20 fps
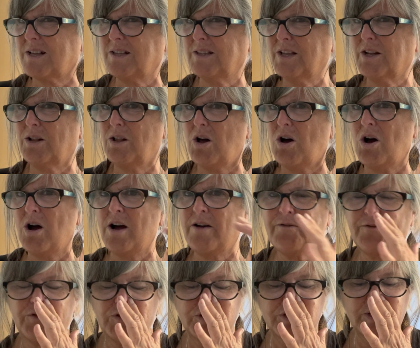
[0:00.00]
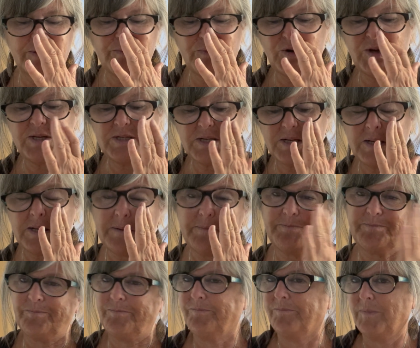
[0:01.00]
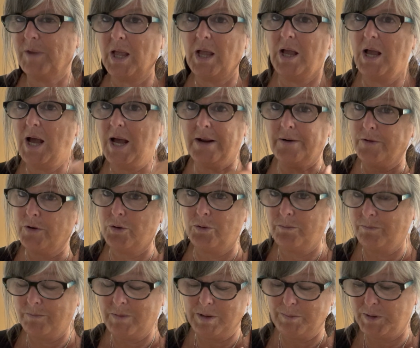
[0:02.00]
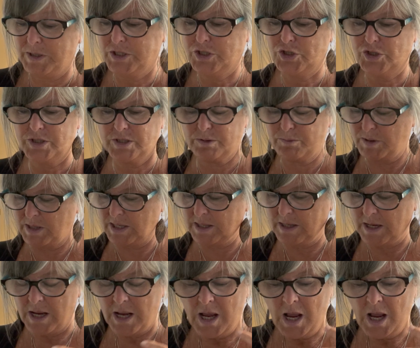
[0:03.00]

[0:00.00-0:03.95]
a little off for some reason. I don't know, maybe it's just me.